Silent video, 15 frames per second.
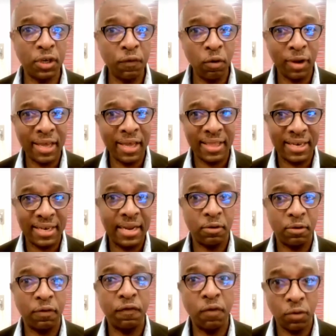If you look at the
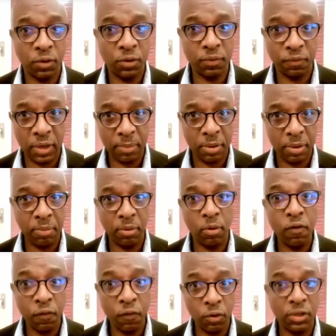number of vote, uh, people
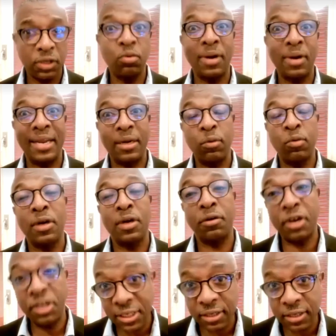who voted, who are, who
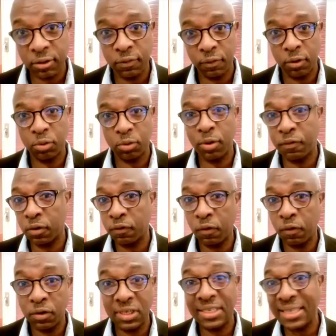registered to vote, who have not
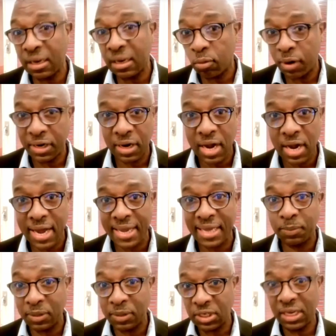voted, it's still quite high,
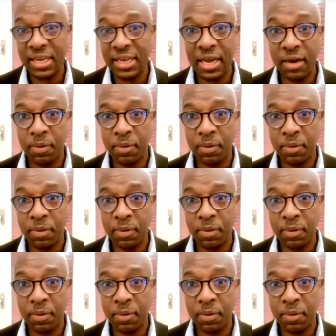especially the young